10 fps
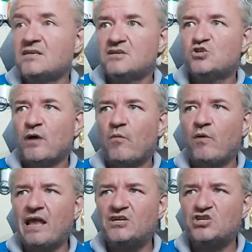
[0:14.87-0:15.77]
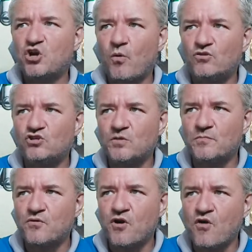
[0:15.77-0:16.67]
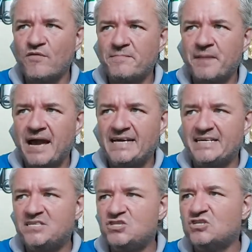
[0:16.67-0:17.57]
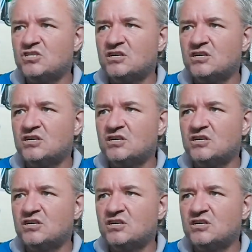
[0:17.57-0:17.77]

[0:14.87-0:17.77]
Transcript: So I will actually go on to the brewery page